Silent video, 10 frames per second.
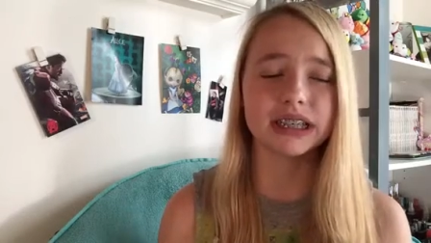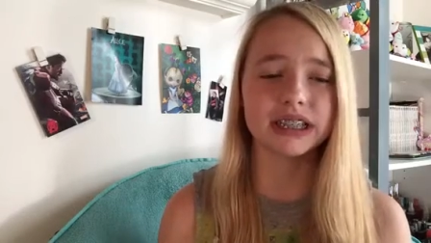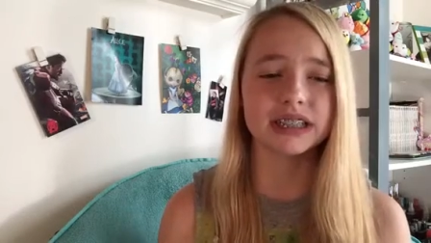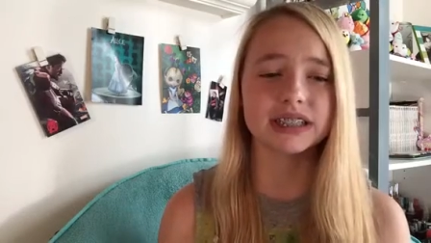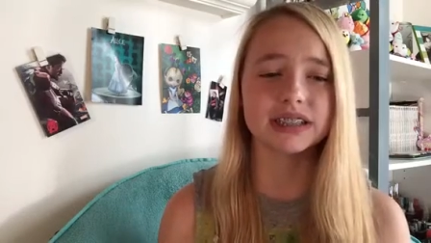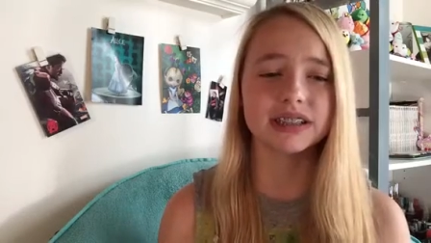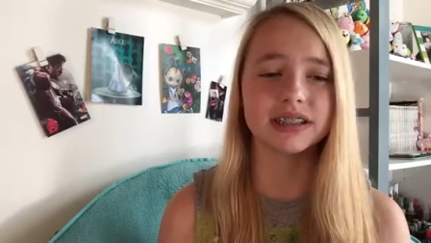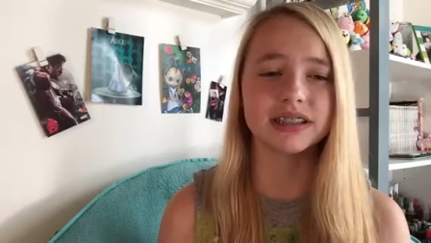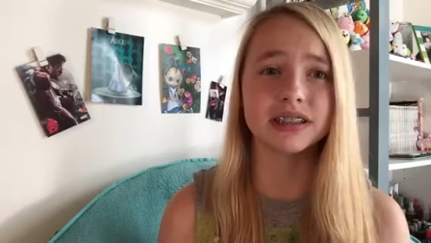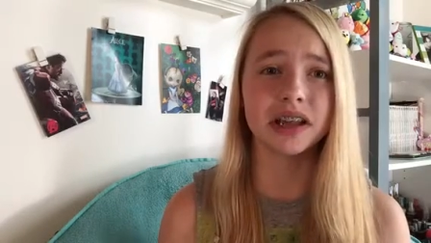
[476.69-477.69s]
just
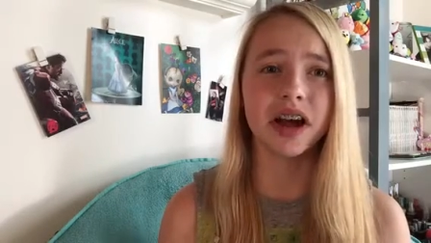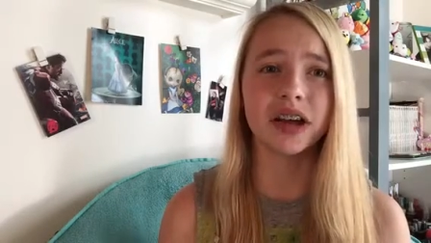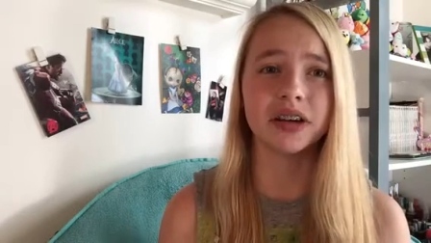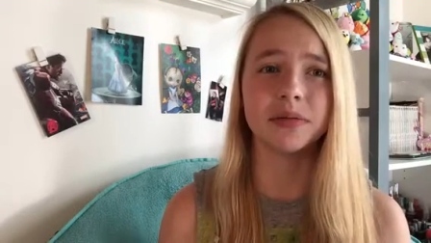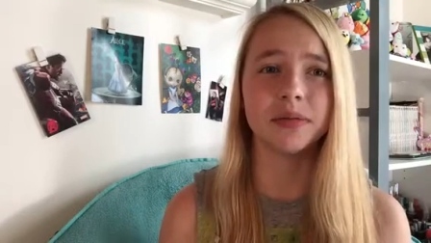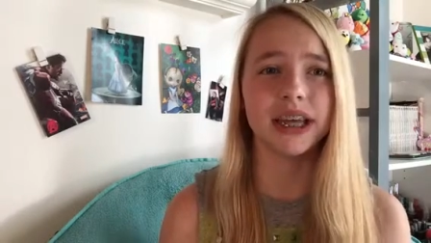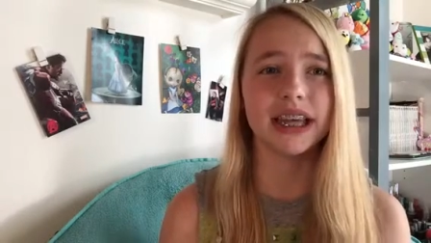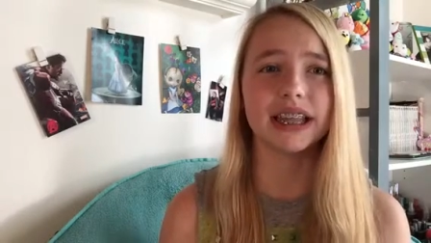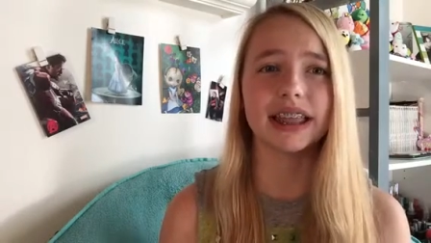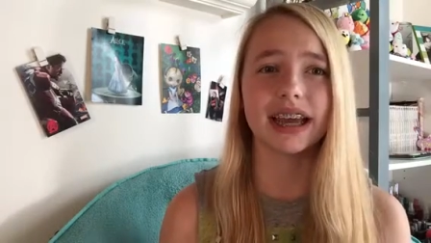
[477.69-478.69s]
slaughtered
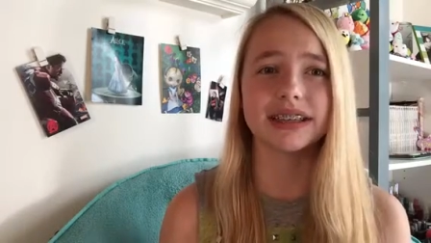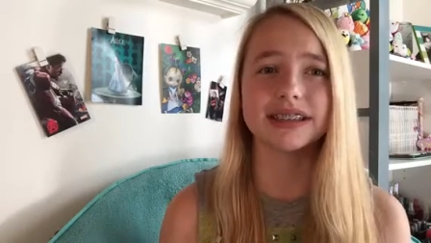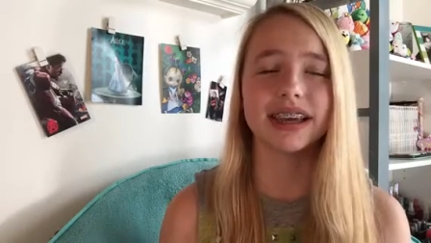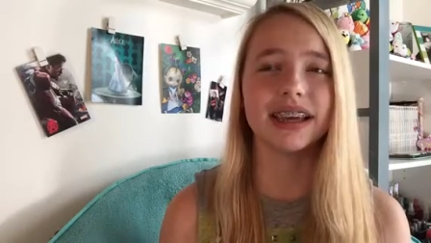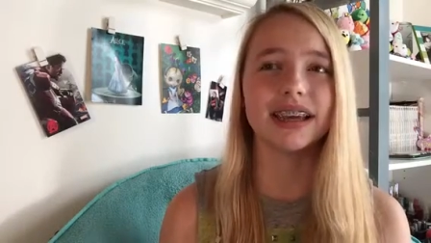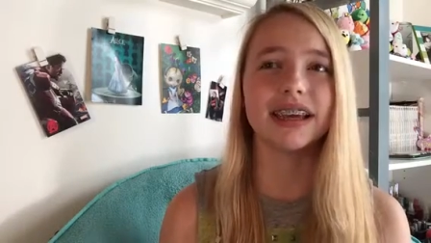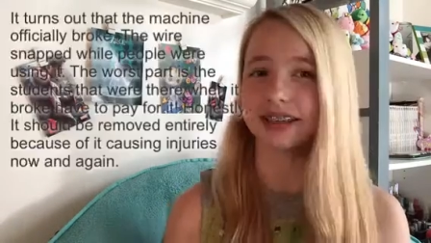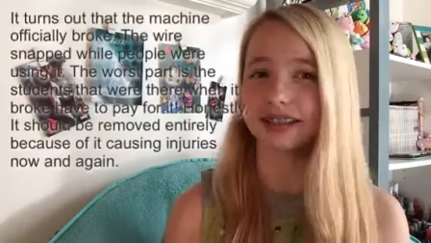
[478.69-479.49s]
me that day.